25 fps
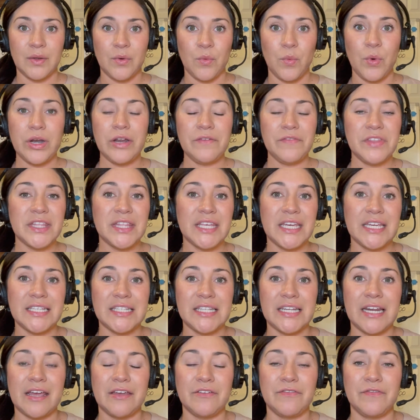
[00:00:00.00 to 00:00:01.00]
One of the things
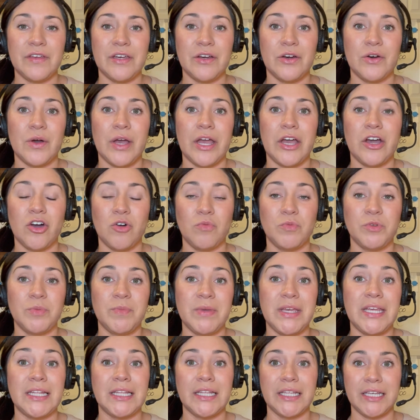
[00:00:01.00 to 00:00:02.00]
that I feel helped
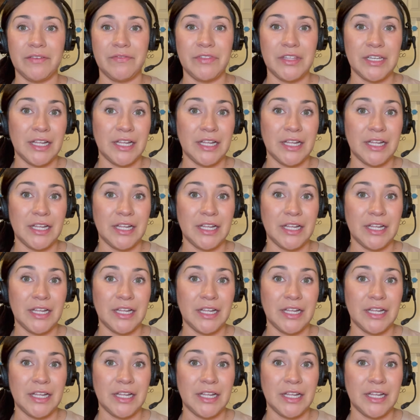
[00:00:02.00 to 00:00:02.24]
me leave